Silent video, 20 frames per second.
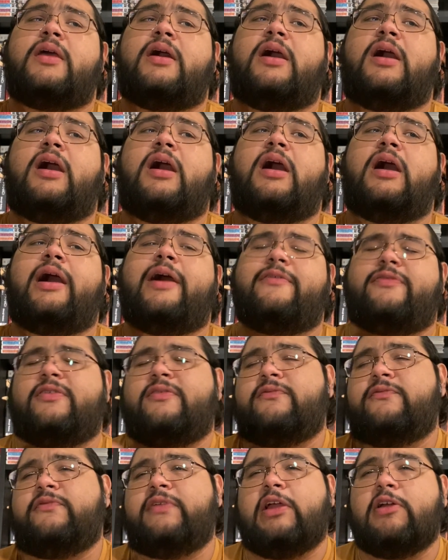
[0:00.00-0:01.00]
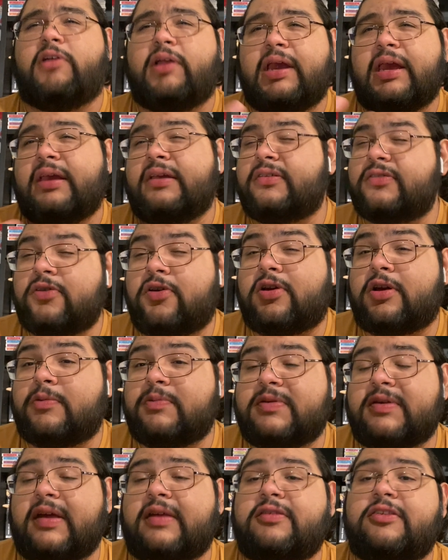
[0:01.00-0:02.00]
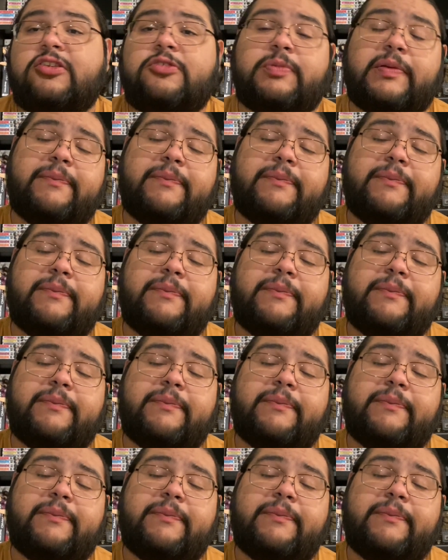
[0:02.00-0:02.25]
of varying circumstances.